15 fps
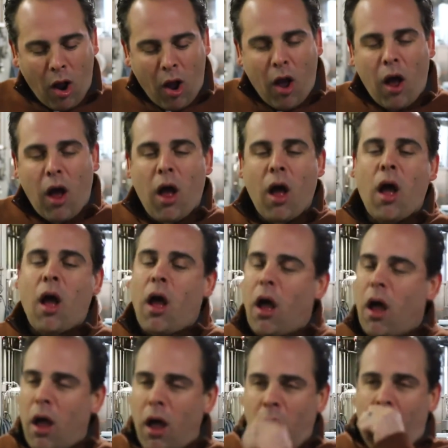Simcoe is going
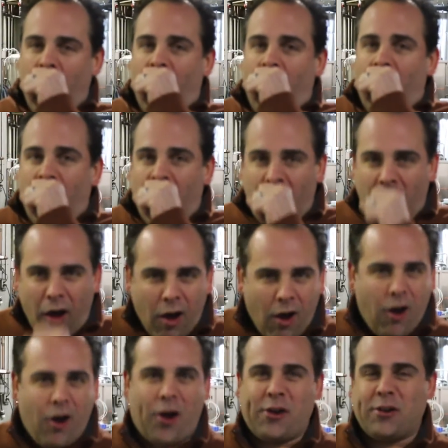to have much more of
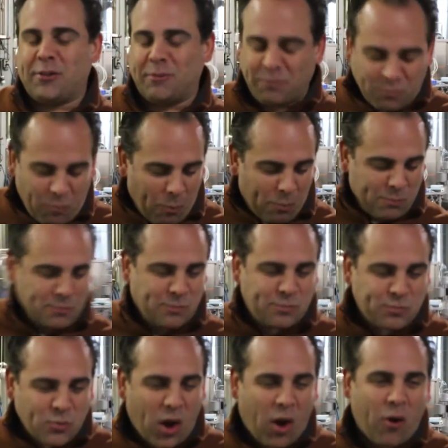a
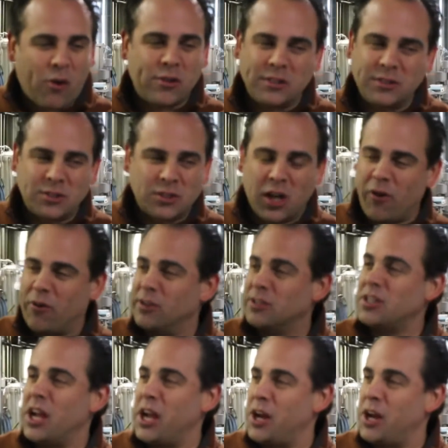much more of a bitter flavor.